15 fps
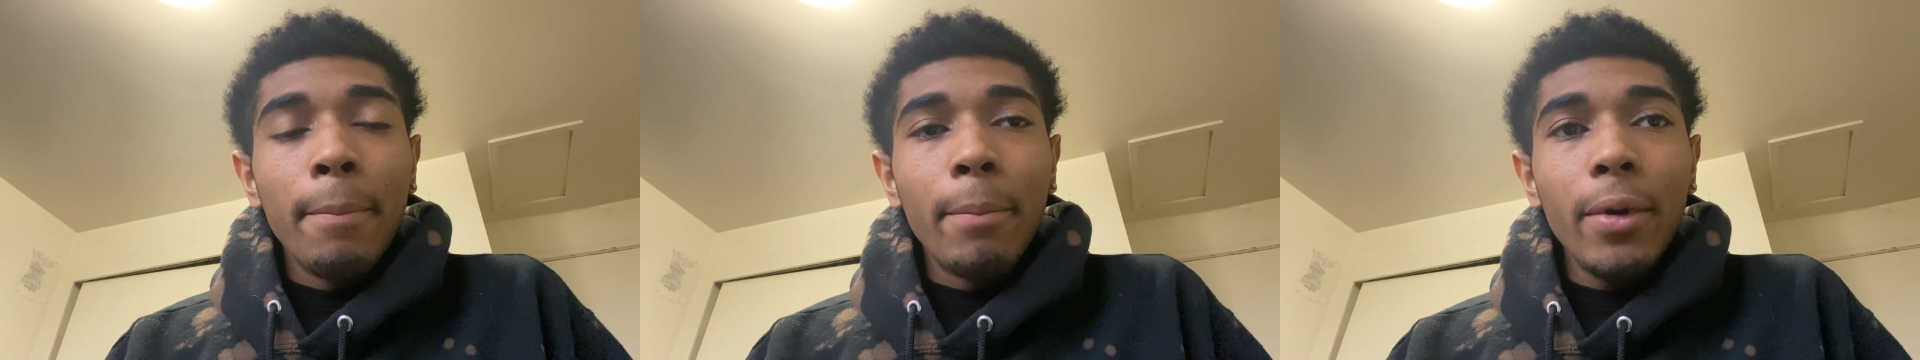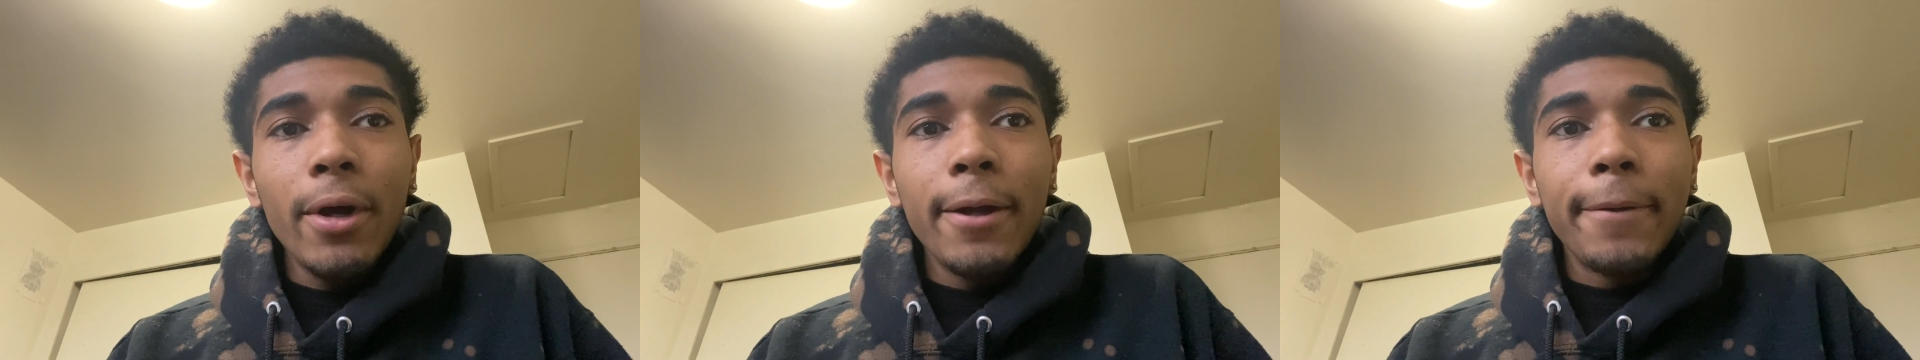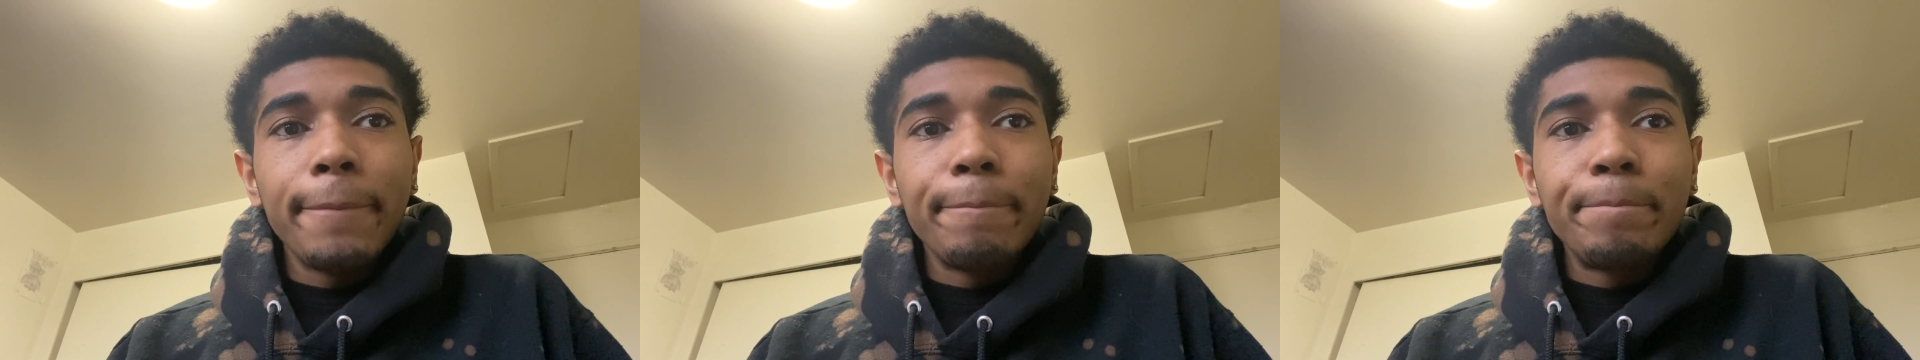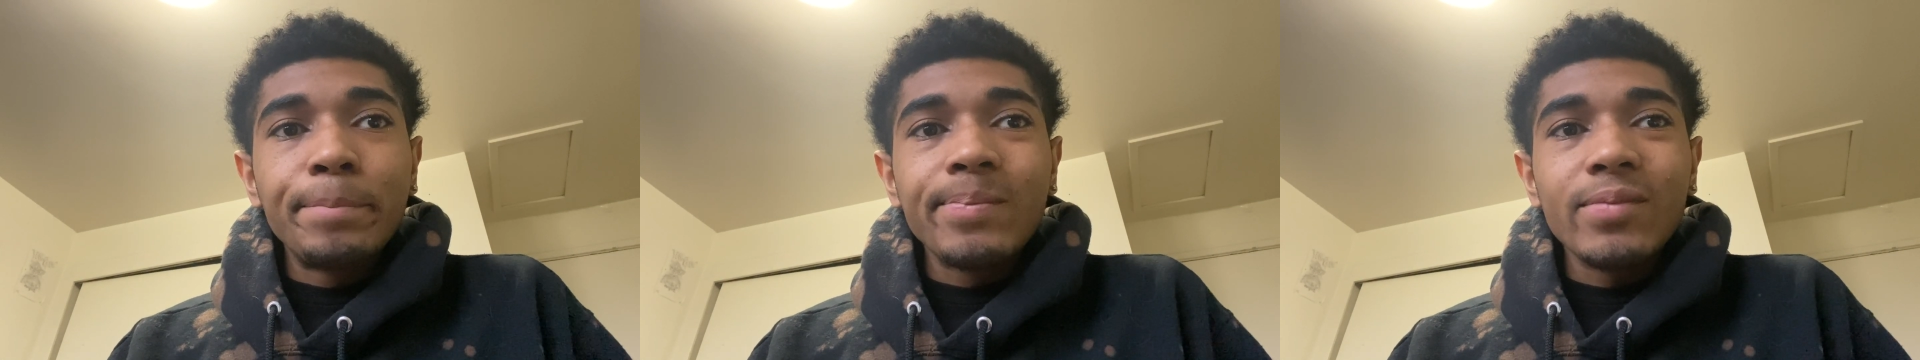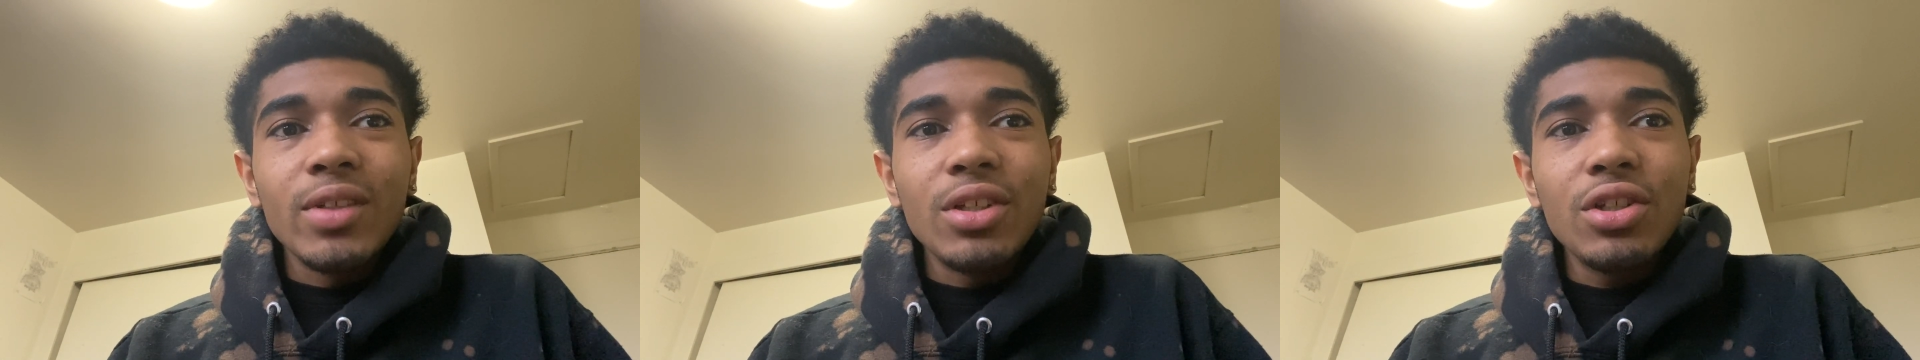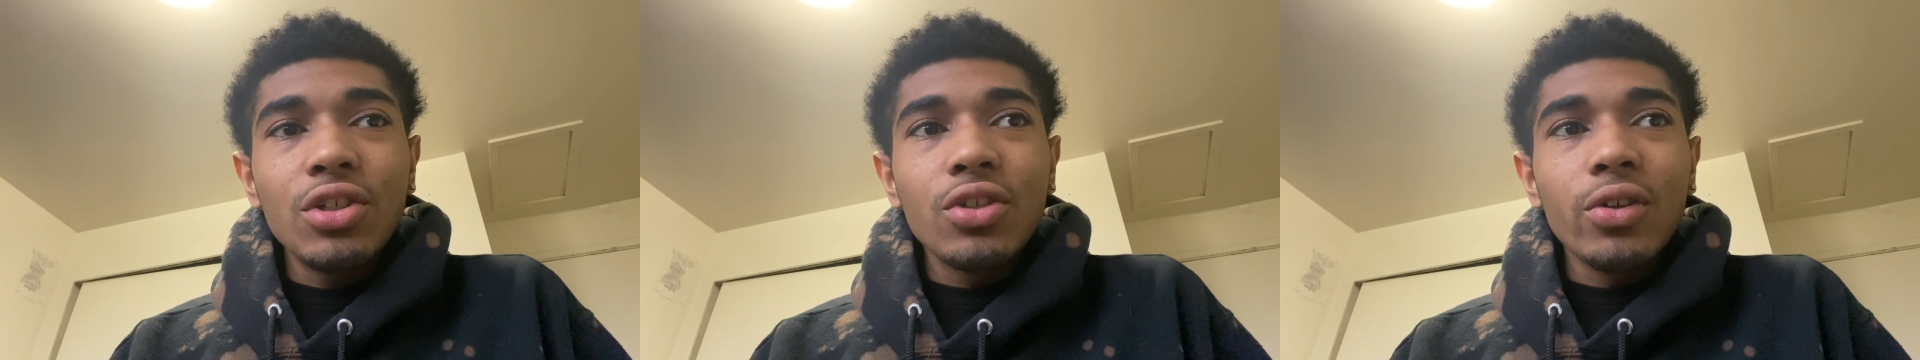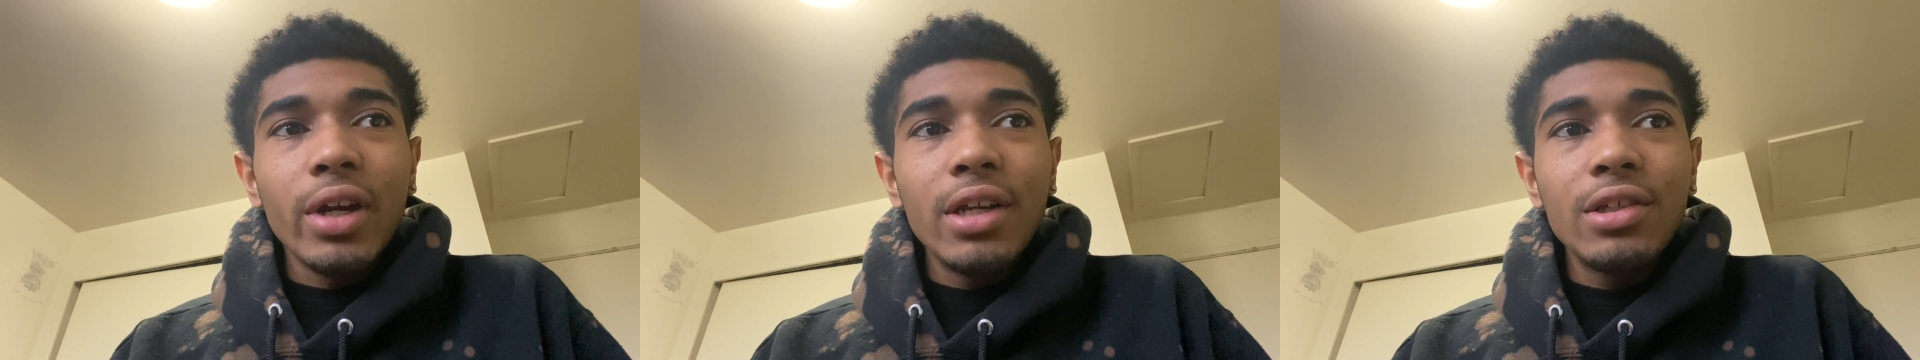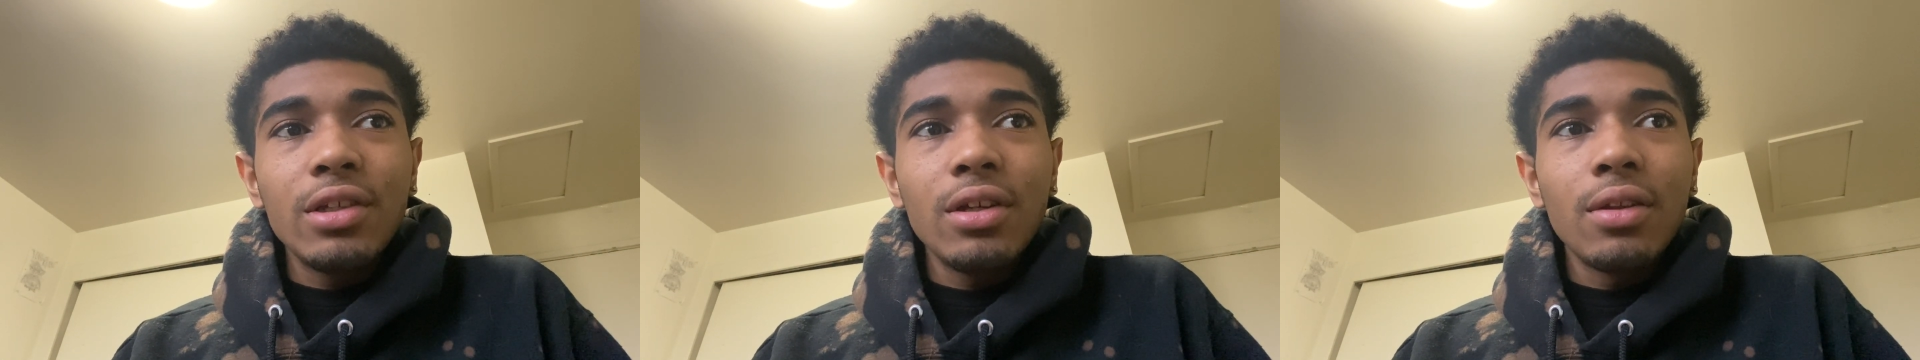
but it's just crazy to